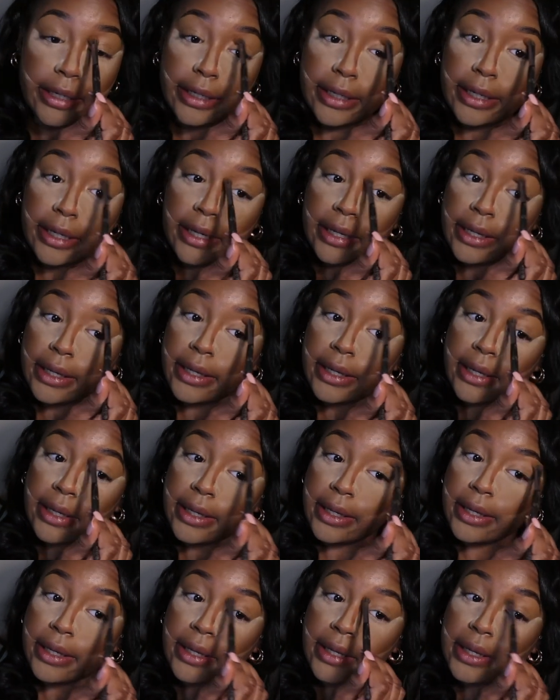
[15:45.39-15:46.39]
that.
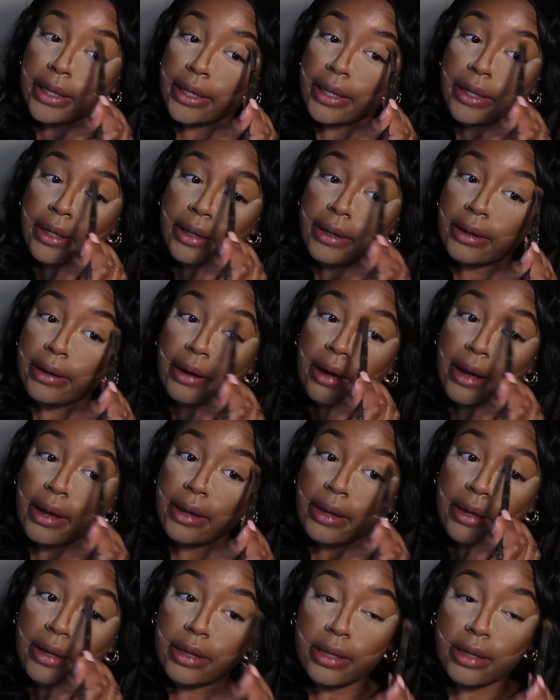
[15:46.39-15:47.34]
Okay.